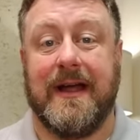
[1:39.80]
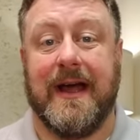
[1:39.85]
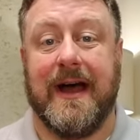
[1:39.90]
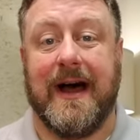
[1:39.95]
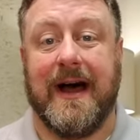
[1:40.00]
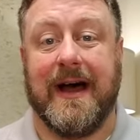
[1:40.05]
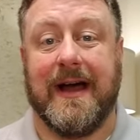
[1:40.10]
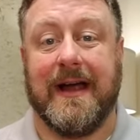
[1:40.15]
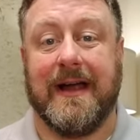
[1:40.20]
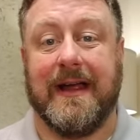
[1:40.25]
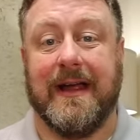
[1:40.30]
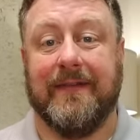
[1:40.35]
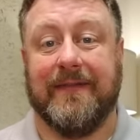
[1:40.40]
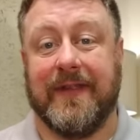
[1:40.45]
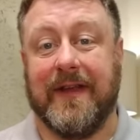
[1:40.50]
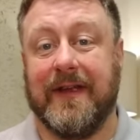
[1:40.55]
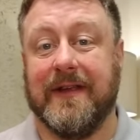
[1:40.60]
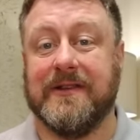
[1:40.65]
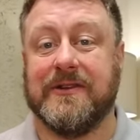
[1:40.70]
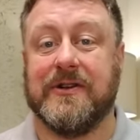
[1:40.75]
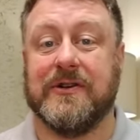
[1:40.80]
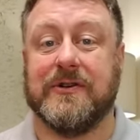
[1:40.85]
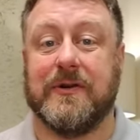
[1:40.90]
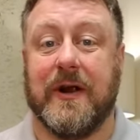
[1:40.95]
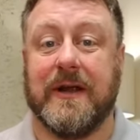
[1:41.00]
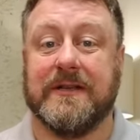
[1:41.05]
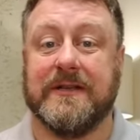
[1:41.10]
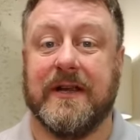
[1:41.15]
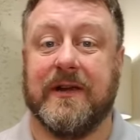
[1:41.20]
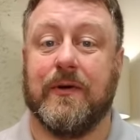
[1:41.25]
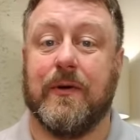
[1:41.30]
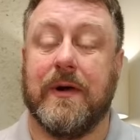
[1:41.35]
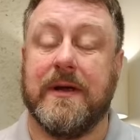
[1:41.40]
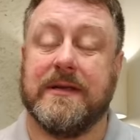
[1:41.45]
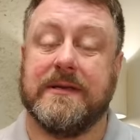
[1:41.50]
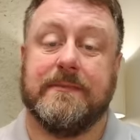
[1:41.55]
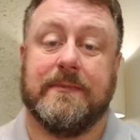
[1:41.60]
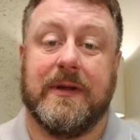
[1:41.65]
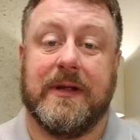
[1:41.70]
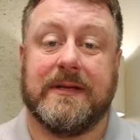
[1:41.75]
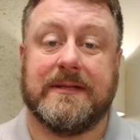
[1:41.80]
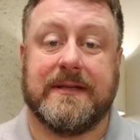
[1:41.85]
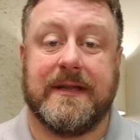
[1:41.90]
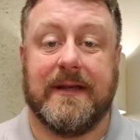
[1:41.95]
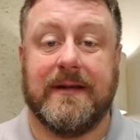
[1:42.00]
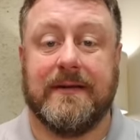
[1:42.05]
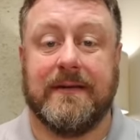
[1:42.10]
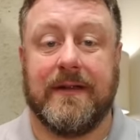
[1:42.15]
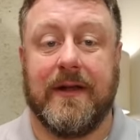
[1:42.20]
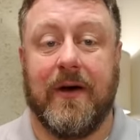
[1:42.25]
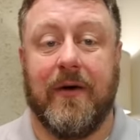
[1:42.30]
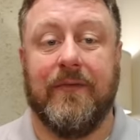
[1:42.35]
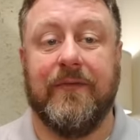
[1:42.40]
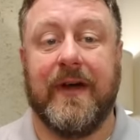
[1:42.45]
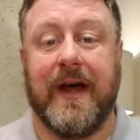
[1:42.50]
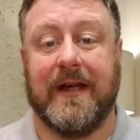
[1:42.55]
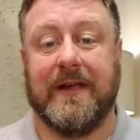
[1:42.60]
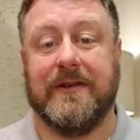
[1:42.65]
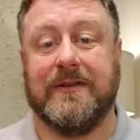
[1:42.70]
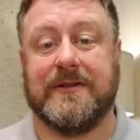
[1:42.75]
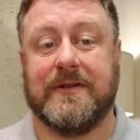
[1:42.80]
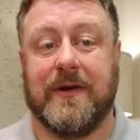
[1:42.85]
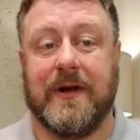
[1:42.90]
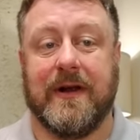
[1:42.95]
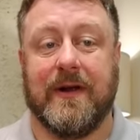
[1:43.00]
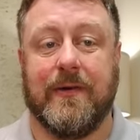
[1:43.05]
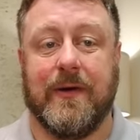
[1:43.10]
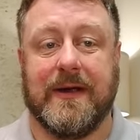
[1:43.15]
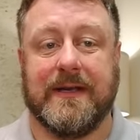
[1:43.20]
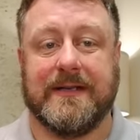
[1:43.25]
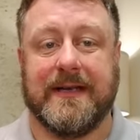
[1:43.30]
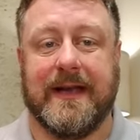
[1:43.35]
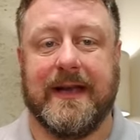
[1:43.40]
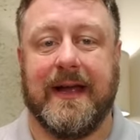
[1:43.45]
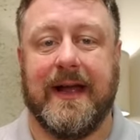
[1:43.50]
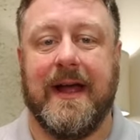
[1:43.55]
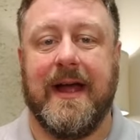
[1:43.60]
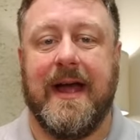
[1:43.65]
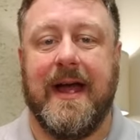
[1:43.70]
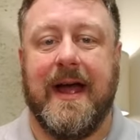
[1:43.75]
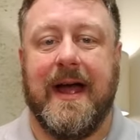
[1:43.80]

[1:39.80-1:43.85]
uh, if the interest rates increase, and plus the, the home values are increasing.